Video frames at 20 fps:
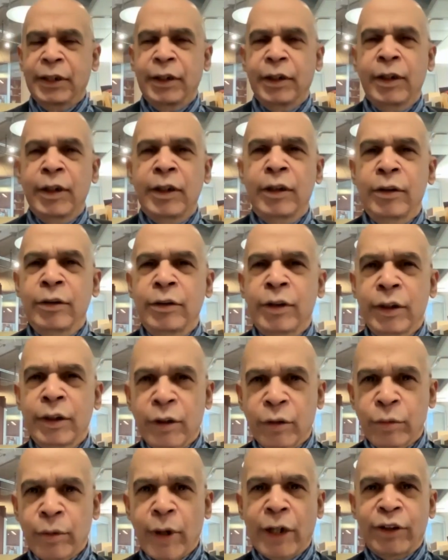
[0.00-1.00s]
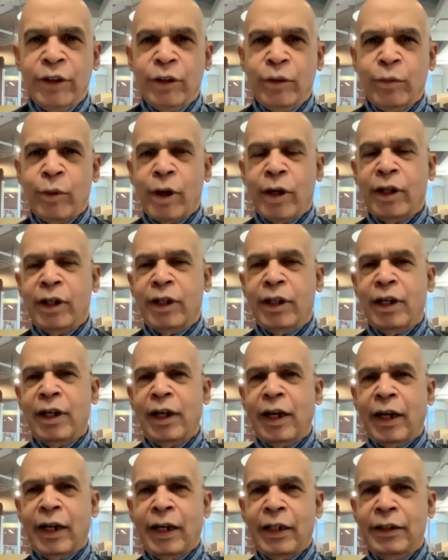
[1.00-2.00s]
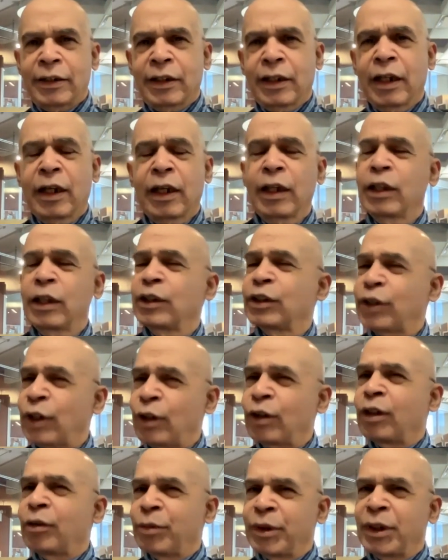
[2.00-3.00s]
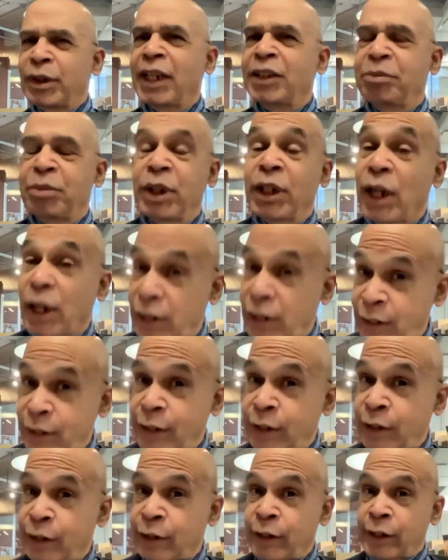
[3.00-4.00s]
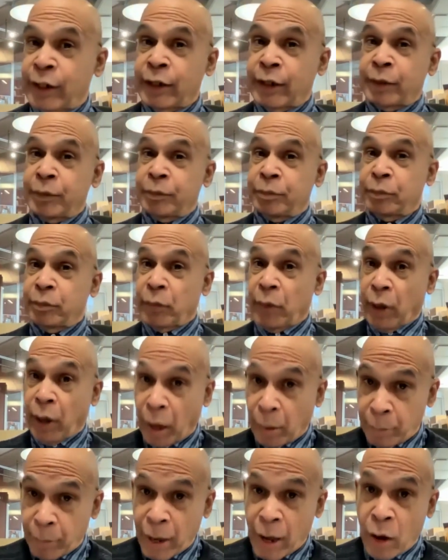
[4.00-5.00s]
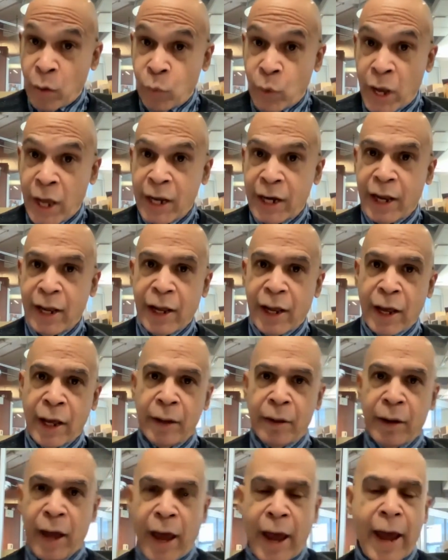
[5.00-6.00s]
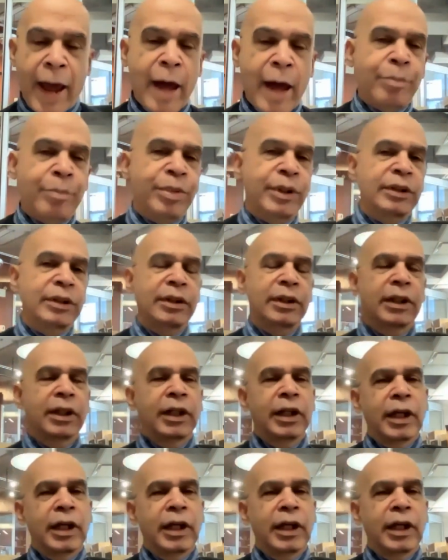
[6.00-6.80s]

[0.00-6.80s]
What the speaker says: the Russian working class. So, I mean, let's be clear about what happened.